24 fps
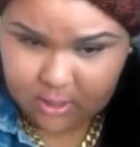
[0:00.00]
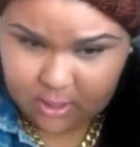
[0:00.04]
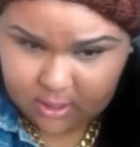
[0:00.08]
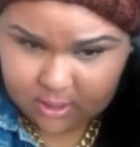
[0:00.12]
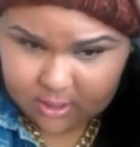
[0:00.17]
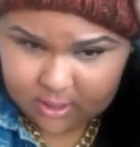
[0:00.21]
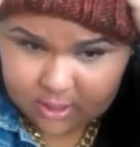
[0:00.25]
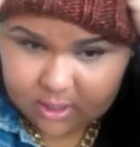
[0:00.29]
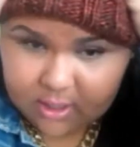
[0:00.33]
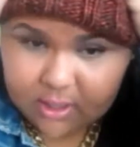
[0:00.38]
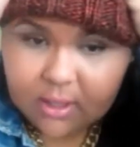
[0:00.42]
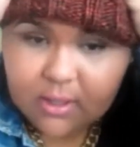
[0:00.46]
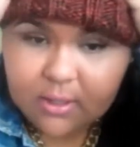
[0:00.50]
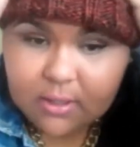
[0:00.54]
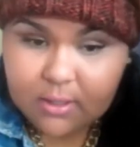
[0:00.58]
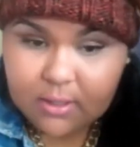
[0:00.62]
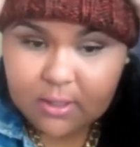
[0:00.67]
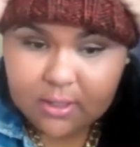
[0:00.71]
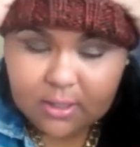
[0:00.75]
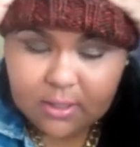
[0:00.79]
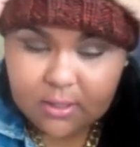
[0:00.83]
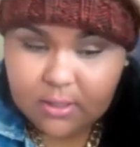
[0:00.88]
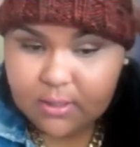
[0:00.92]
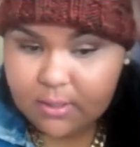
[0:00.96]

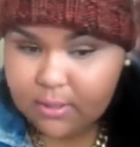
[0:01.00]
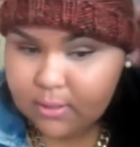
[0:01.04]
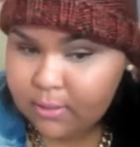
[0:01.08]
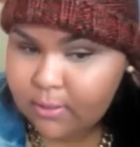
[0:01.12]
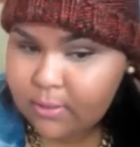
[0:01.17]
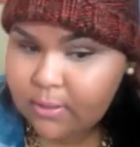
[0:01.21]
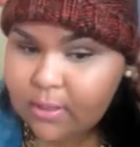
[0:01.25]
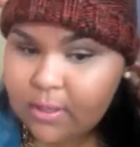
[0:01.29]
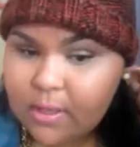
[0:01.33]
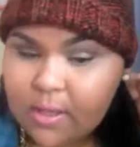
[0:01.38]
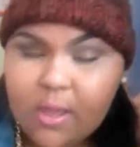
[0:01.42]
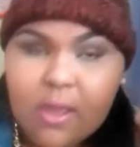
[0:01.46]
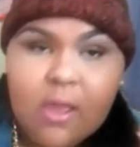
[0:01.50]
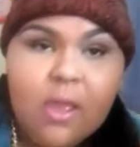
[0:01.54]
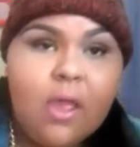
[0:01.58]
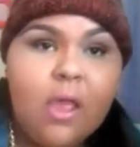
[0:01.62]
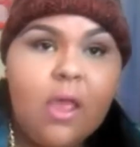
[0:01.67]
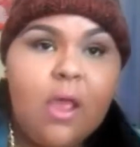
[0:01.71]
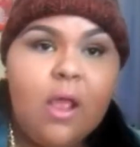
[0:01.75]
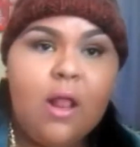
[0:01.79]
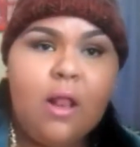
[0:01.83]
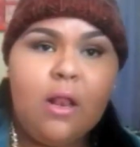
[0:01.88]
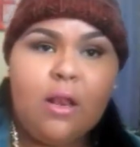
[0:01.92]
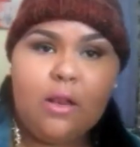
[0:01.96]
and
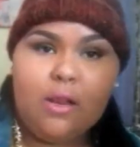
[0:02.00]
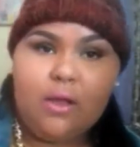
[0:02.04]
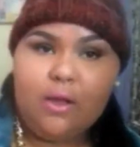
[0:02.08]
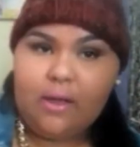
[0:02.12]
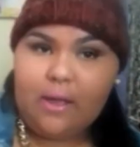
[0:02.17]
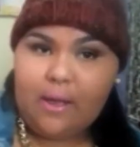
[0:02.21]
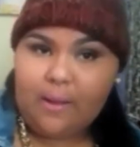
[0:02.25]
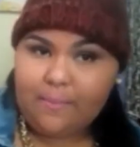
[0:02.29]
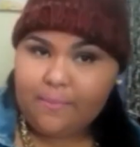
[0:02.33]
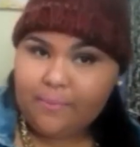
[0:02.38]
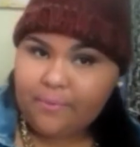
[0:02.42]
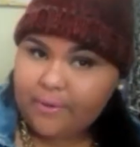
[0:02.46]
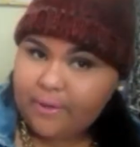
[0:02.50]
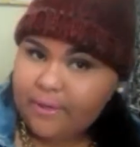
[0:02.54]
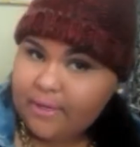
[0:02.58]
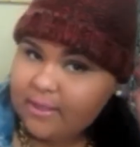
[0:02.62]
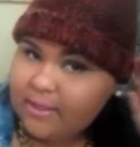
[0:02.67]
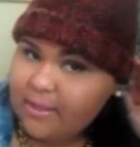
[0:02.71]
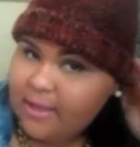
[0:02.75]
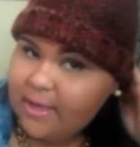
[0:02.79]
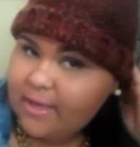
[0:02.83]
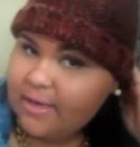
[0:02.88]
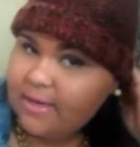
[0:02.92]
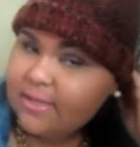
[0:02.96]
look how pretty
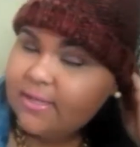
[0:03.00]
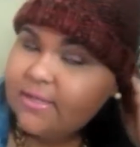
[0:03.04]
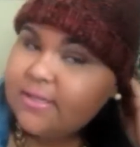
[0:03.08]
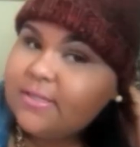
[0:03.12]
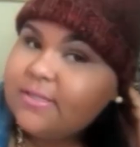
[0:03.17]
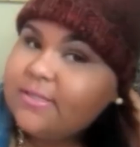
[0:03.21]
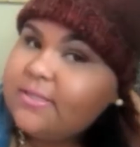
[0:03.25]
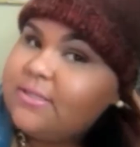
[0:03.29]
that is